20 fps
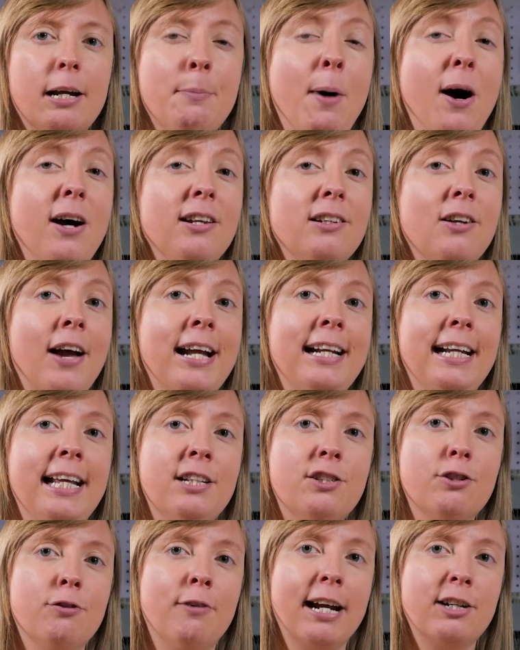Command line
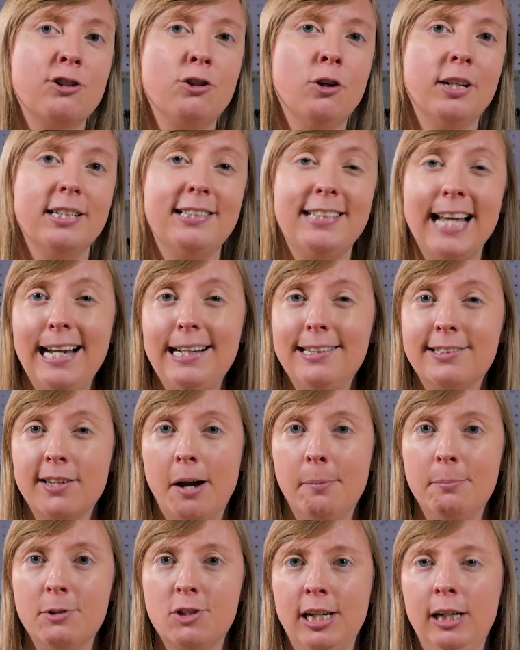interaction on a
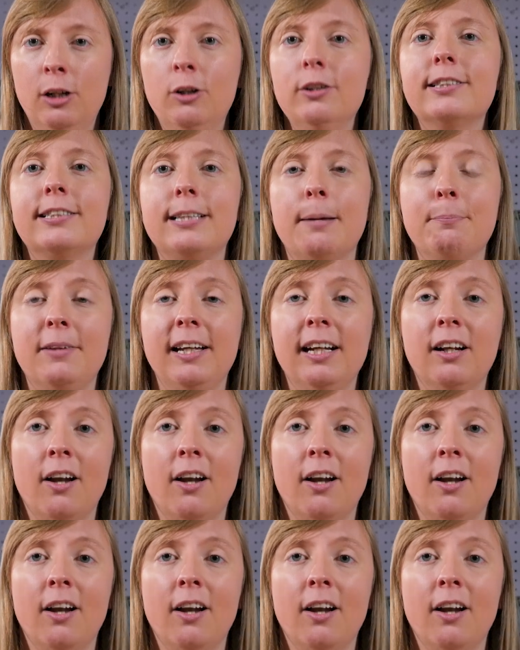teletype machine looks something